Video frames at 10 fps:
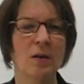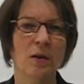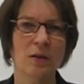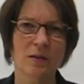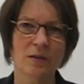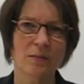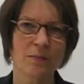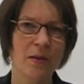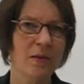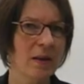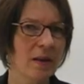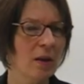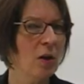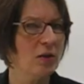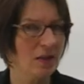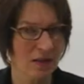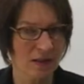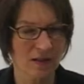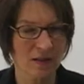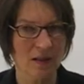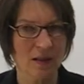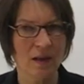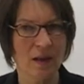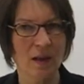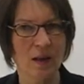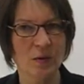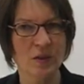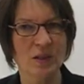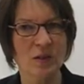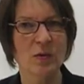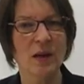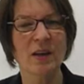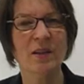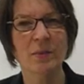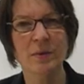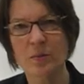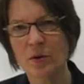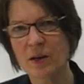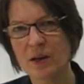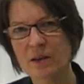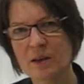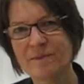its monthly glosses, which still rely on the print product.